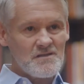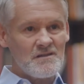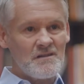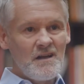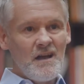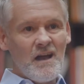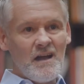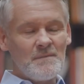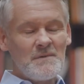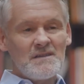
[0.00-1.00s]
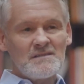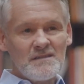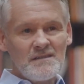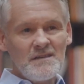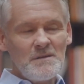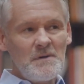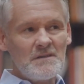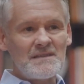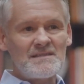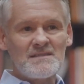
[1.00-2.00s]
year, to think about
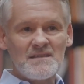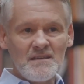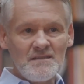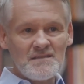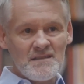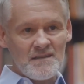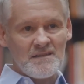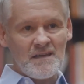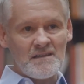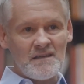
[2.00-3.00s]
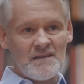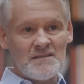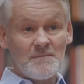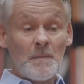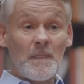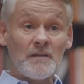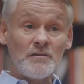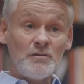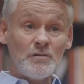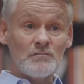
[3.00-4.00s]
the skills that they need and
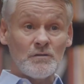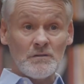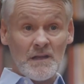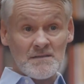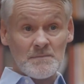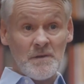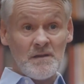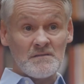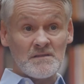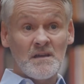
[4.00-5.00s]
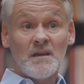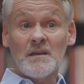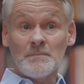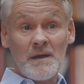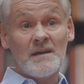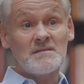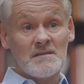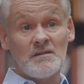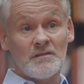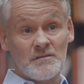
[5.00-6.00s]
your role as a parent in passing
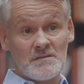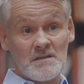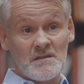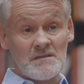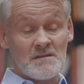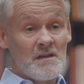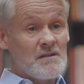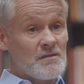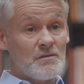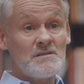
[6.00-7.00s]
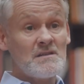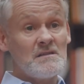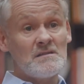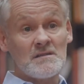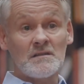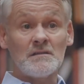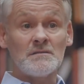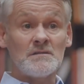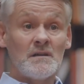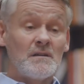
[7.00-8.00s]
on those skills. So those skills
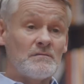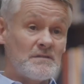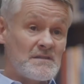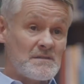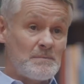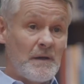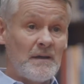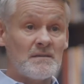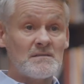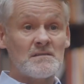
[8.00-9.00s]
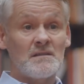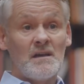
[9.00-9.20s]
include respect,